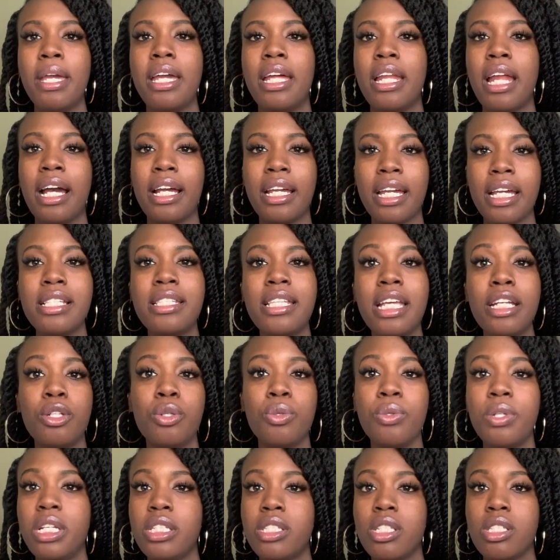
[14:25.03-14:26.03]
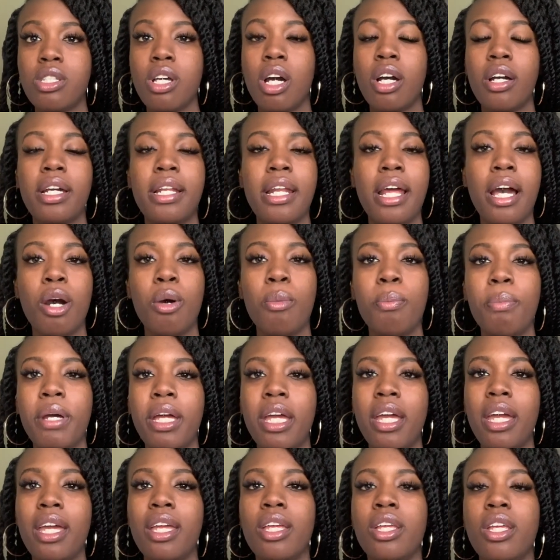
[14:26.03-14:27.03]
And I guess they do need to talk it out,
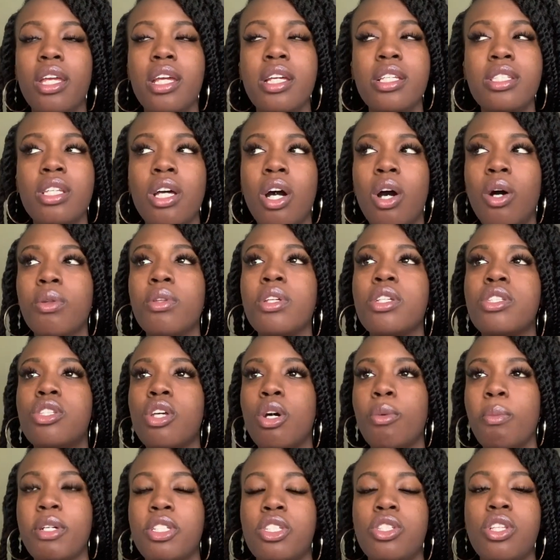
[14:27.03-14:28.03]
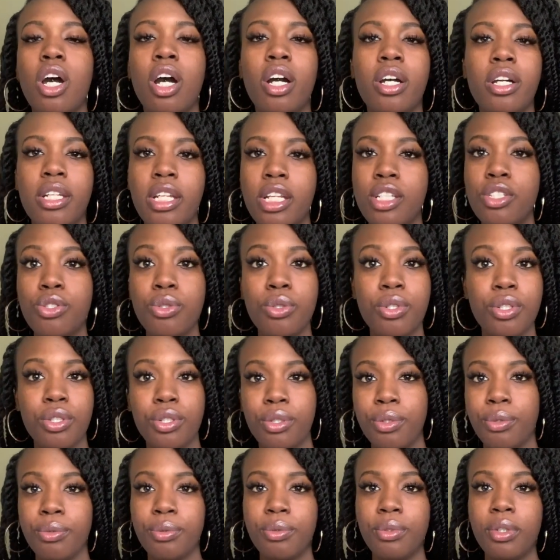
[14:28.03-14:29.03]
but it's only so much talking that you can
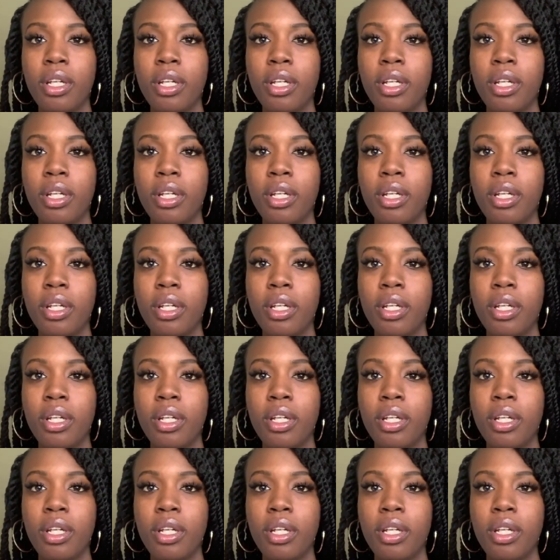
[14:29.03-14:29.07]
do.